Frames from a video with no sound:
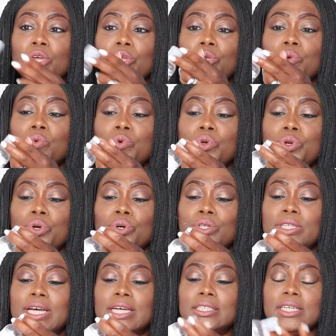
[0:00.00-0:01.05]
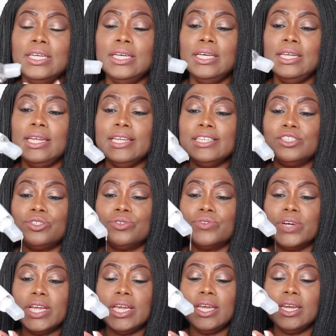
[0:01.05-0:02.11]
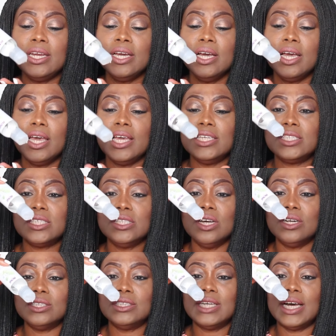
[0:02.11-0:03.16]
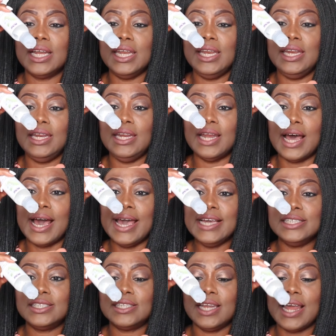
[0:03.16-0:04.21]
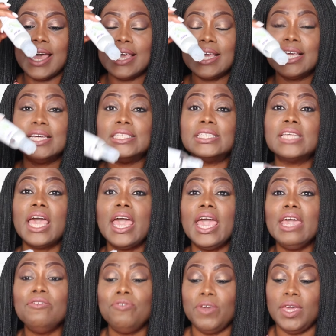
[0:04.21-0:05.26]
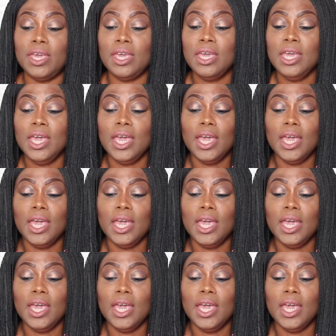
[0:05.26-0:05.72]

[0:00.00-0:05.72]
you will know that glycerin is not that light, like it's heavy.